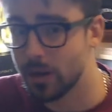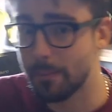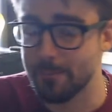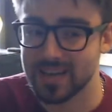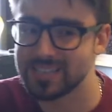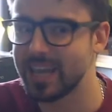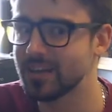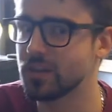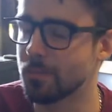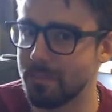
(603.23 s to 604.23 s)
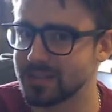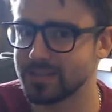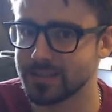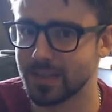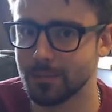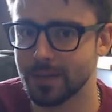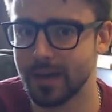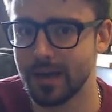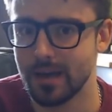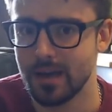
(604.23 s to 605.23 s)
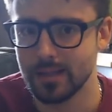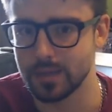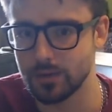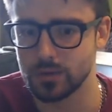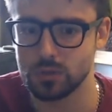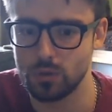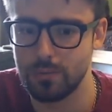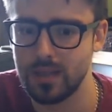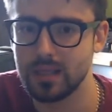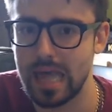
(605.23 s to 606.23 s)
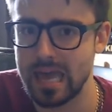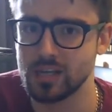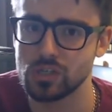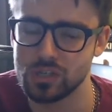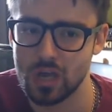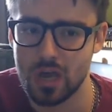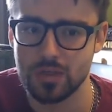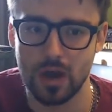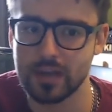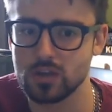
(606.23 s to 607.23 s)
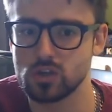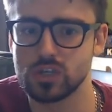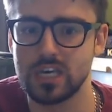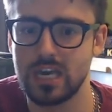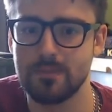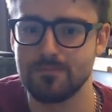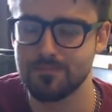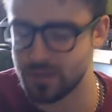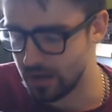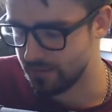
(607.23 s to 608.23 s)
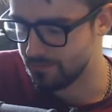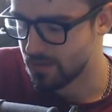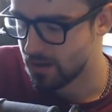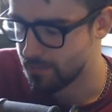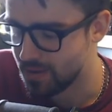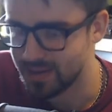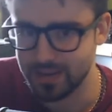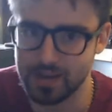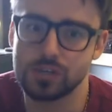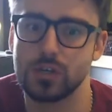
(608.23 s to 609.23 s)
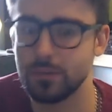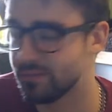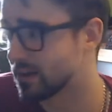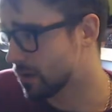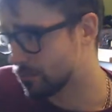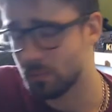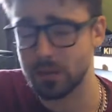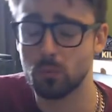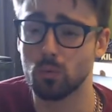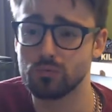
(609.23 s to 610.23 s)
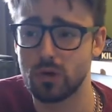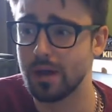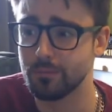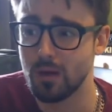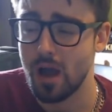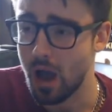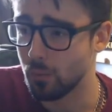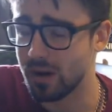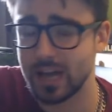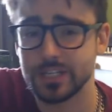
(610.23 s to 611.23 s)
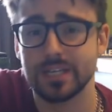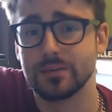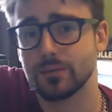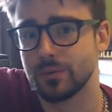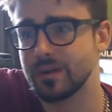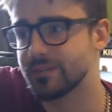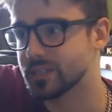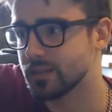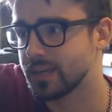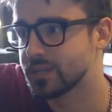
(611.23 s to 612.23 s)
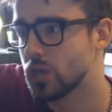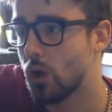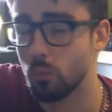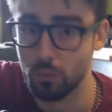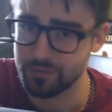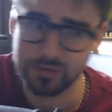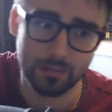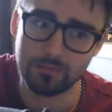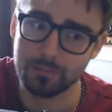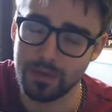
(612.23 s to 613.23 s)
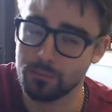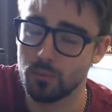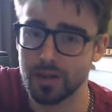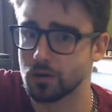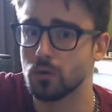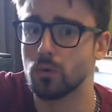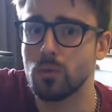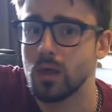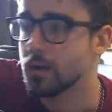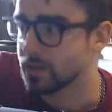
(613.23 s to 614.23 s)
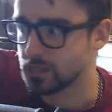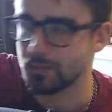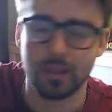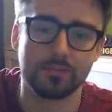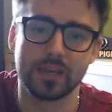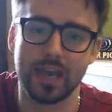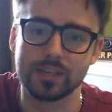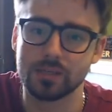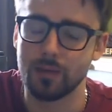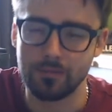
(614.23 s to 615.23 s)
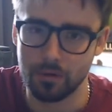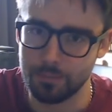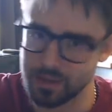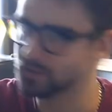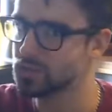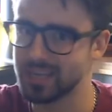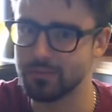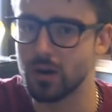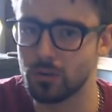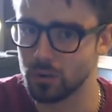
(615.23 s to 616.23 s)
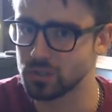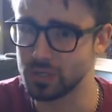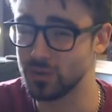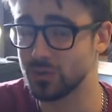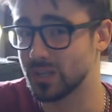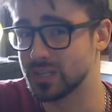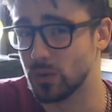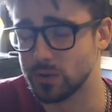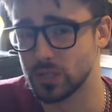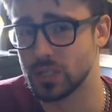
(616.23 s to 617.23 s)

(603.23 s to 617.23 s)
mixed into the business element there. Like there are so many layers that I could just keep kind of picking into. In fact, I probably will try and I want to actually revisit this with some other people in a call because I'd love to get some other opinions to give it across to you that it's not just